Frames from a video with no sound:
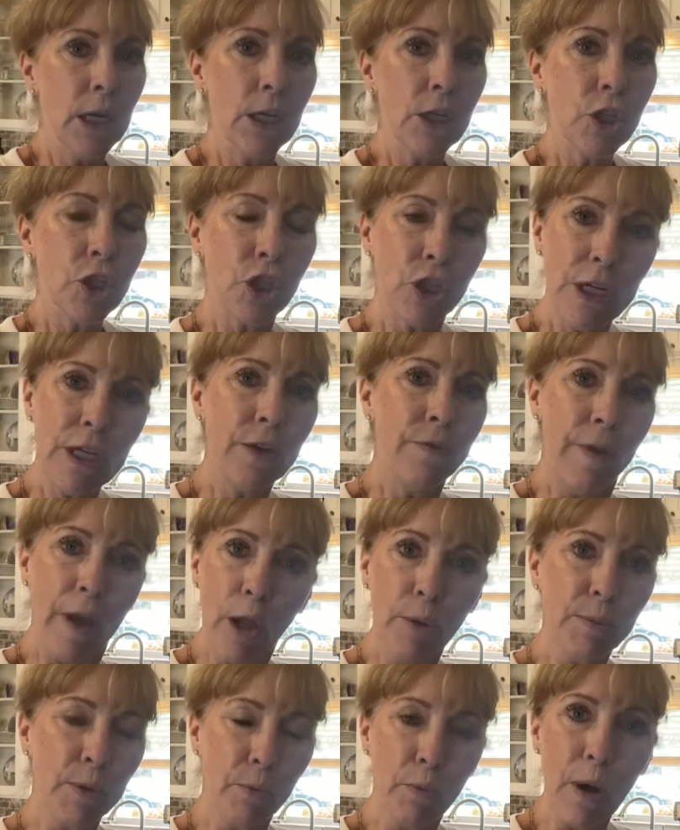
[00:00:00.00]
she
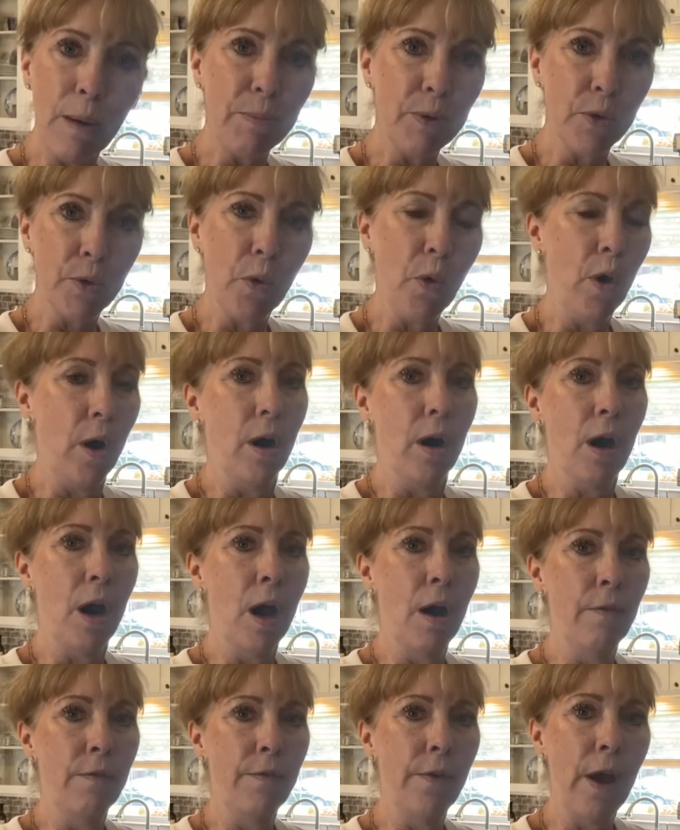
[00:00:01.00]
developed a repertoire
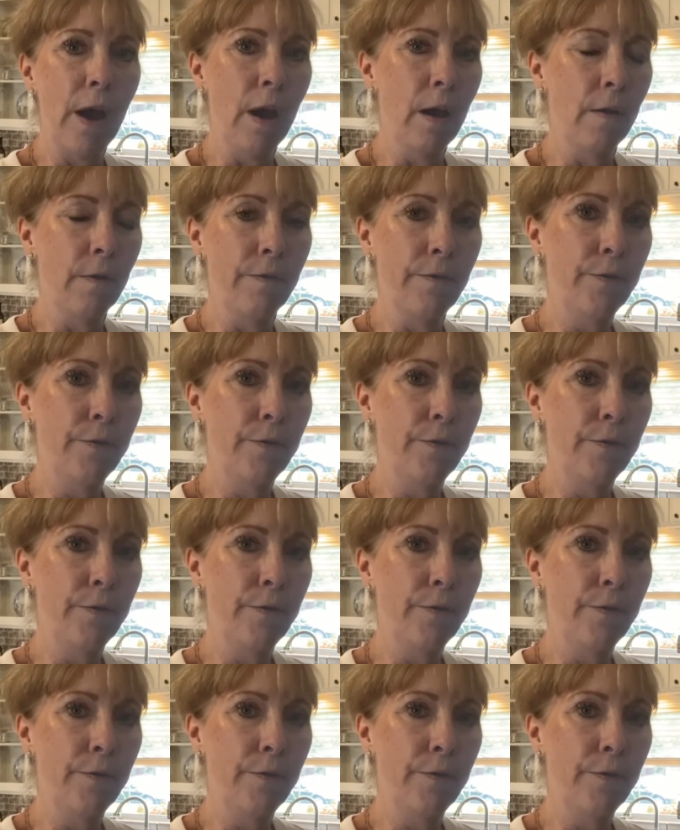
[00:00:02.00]
of